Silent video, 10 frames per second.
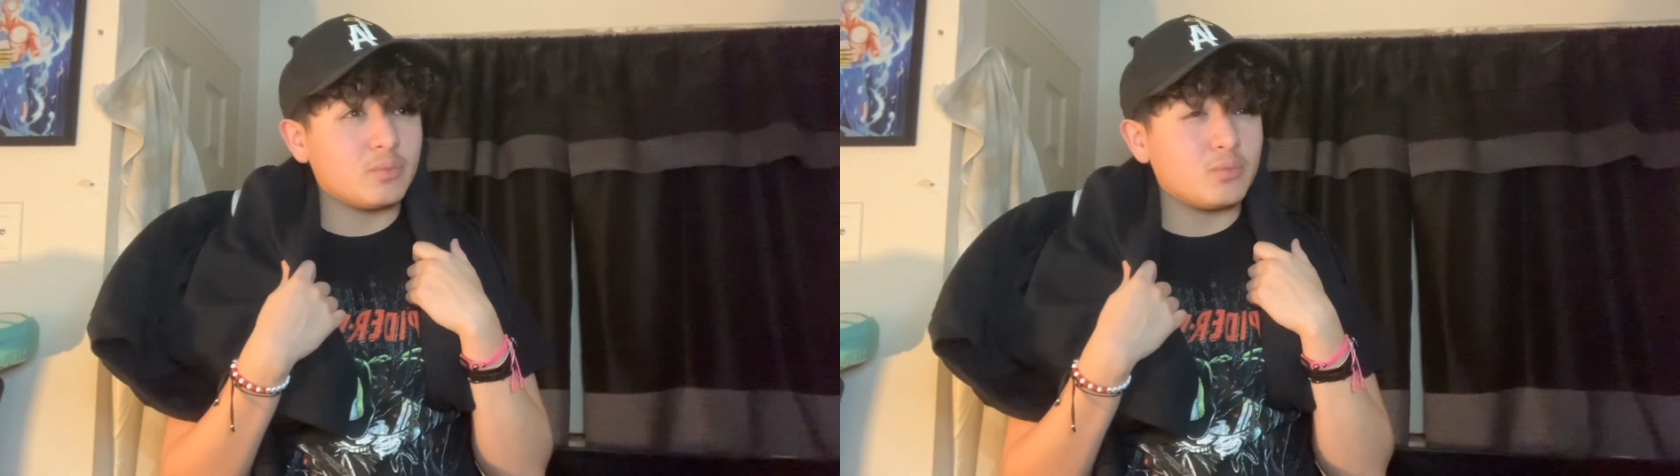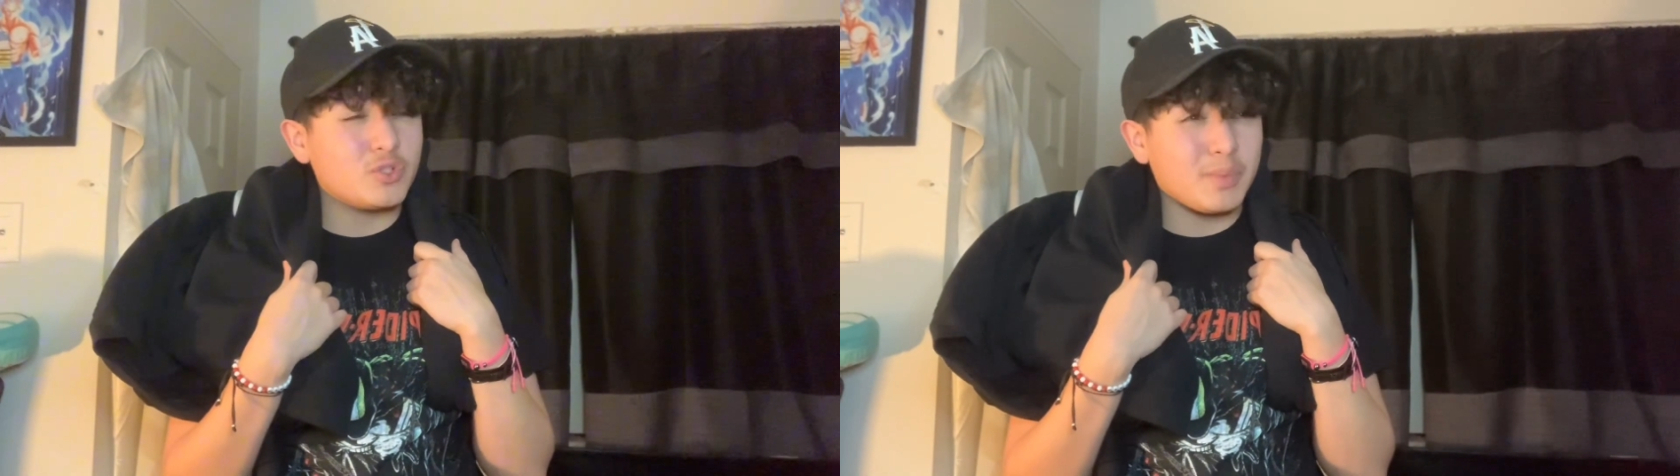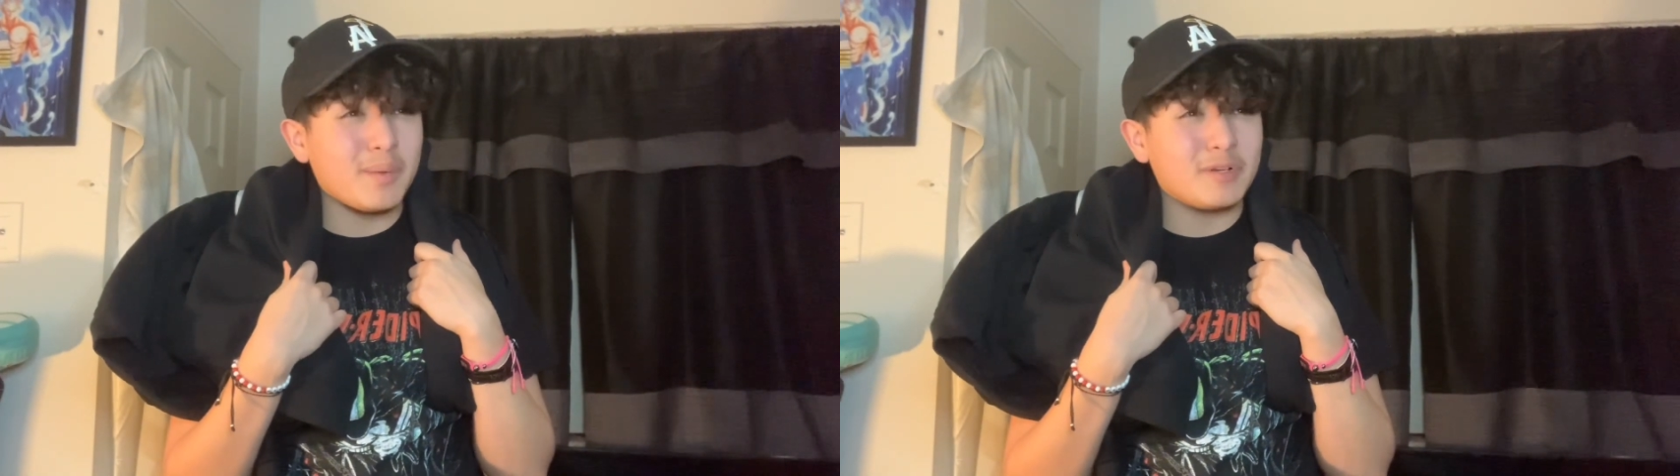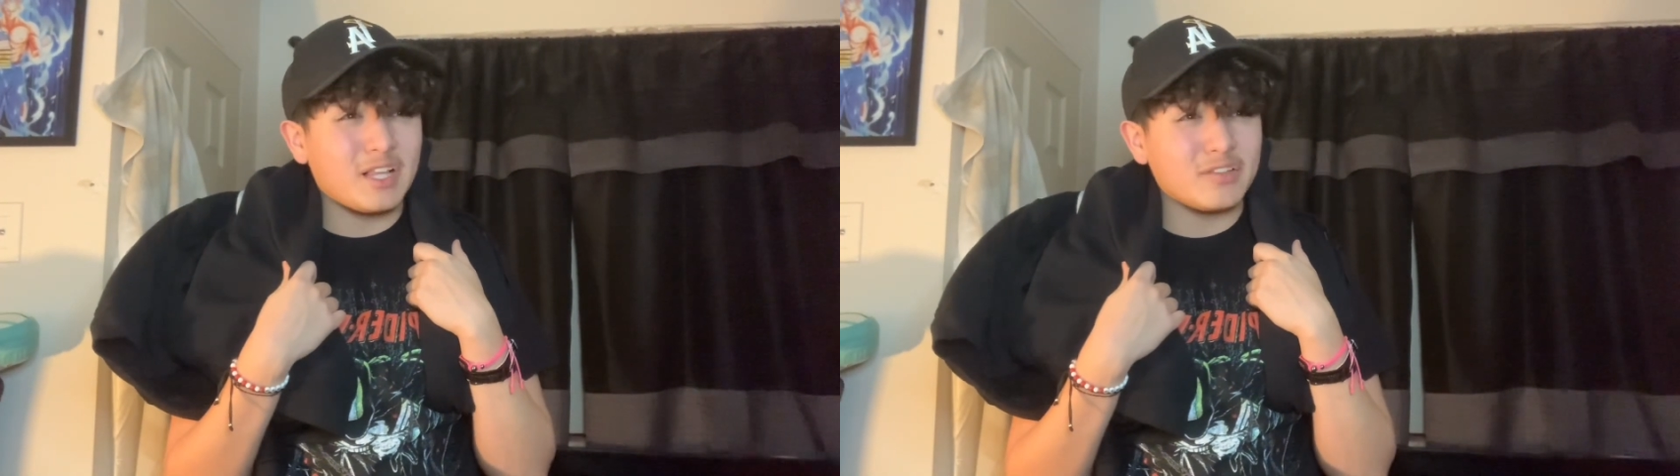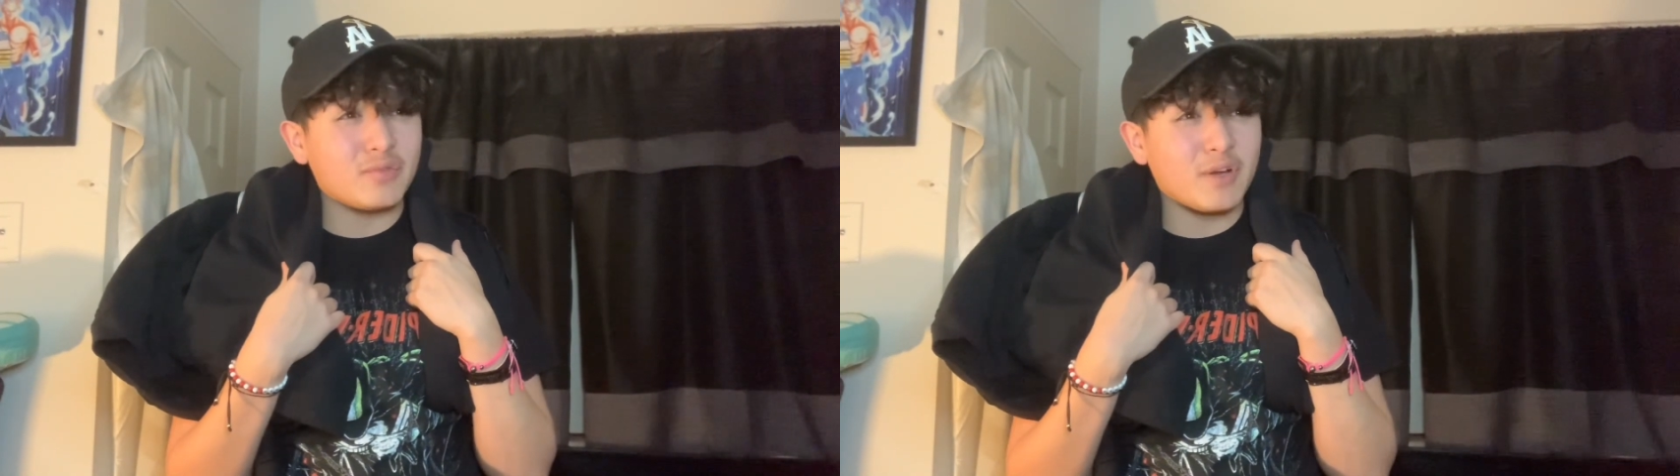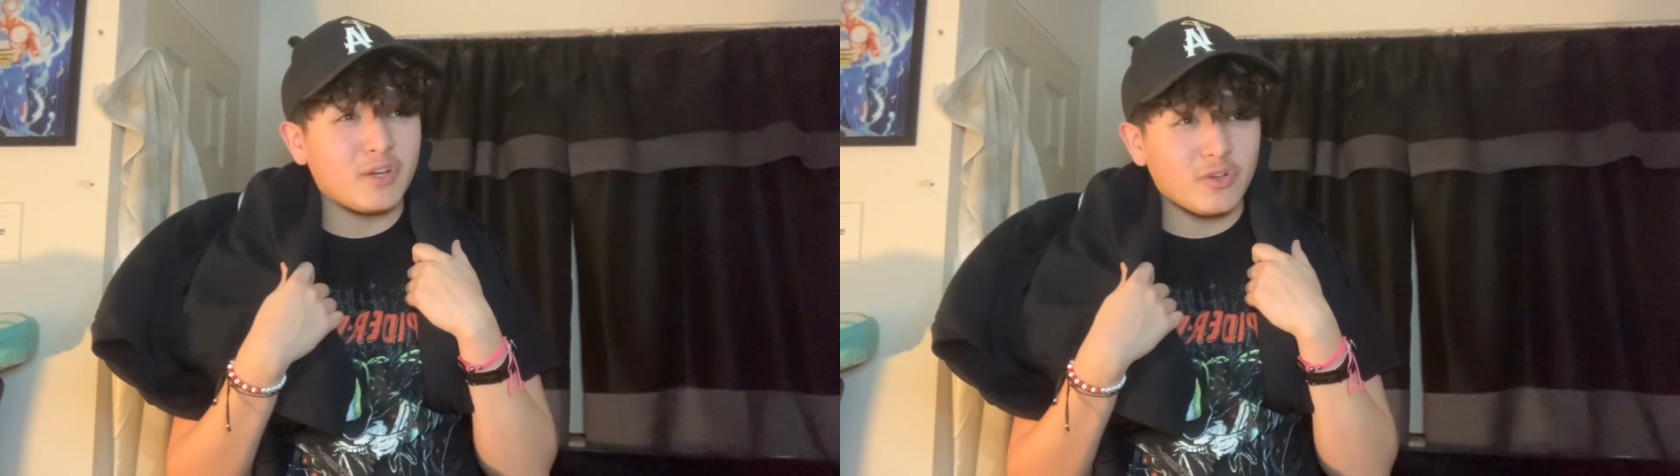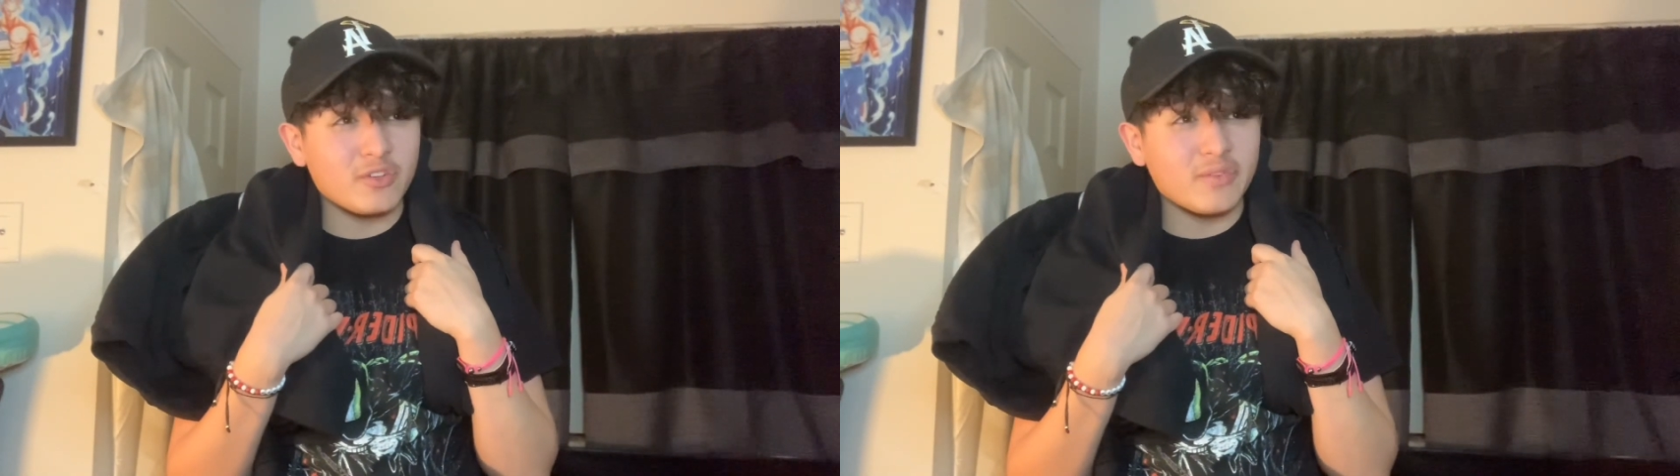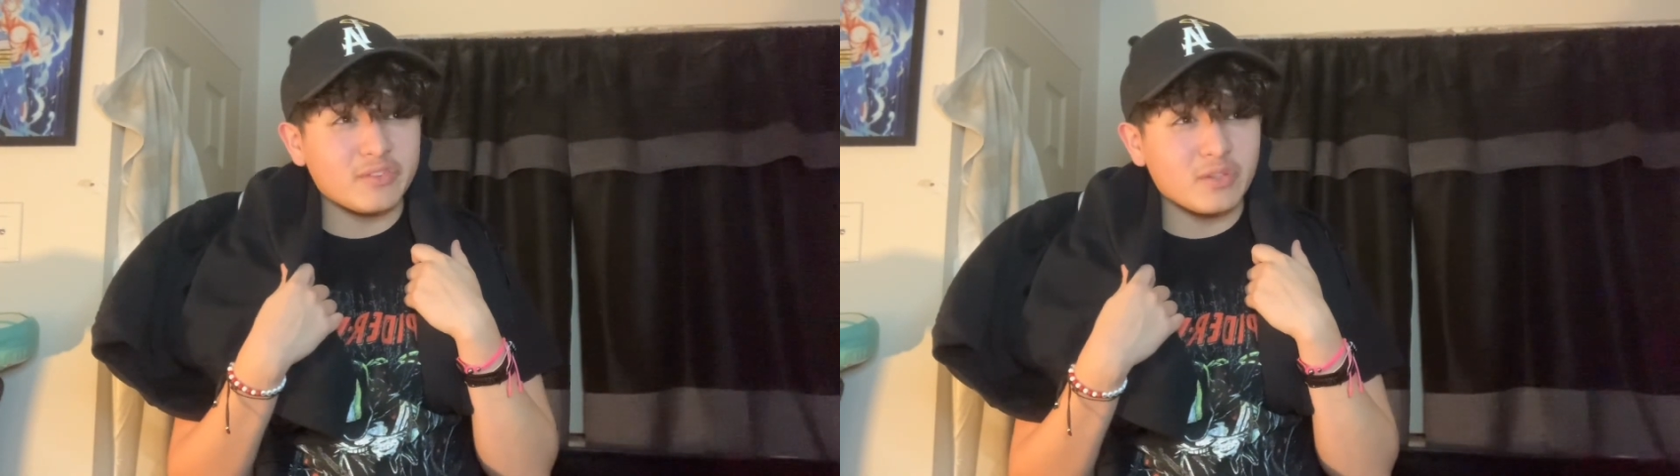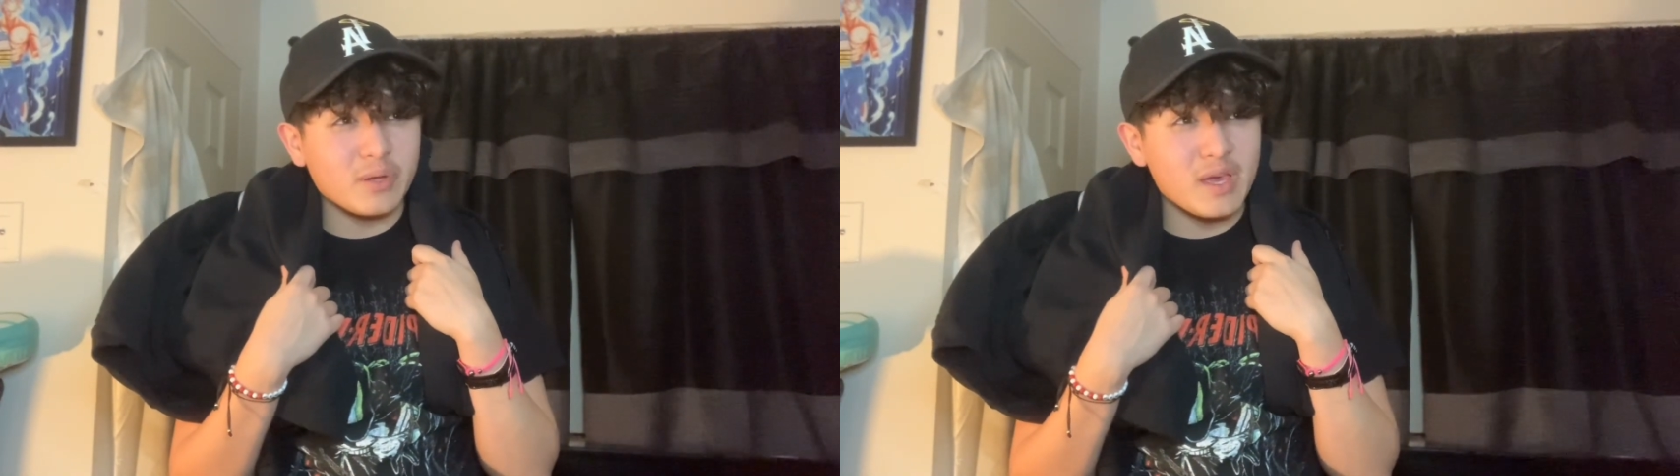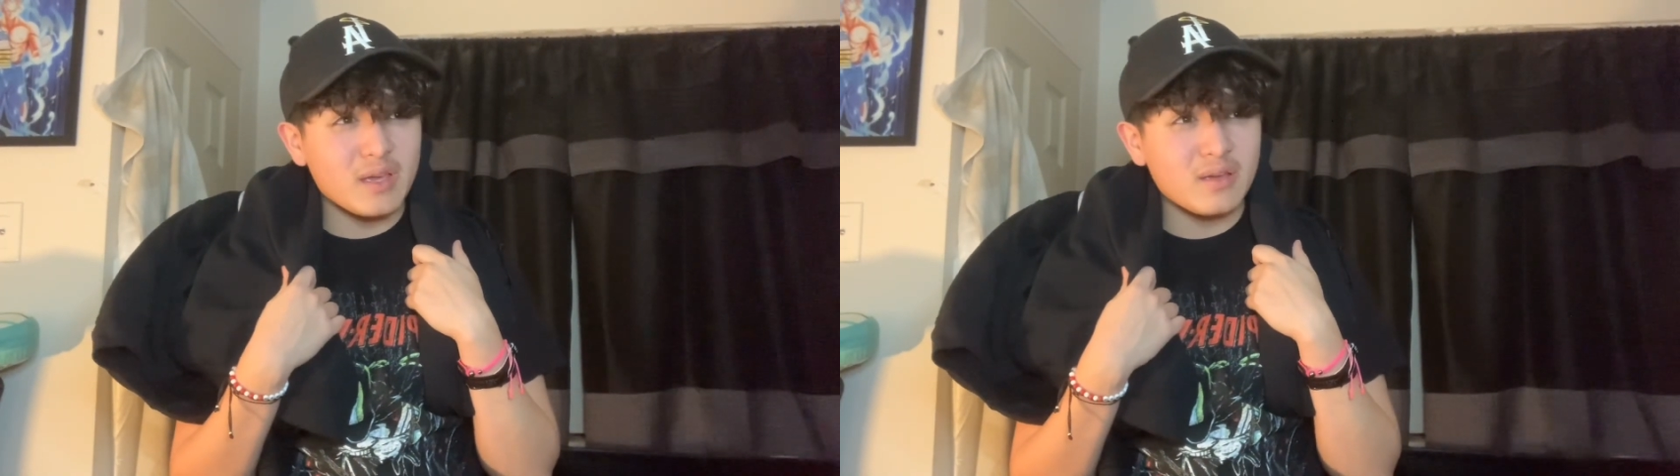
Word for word: would you be able to classify yourself as okay?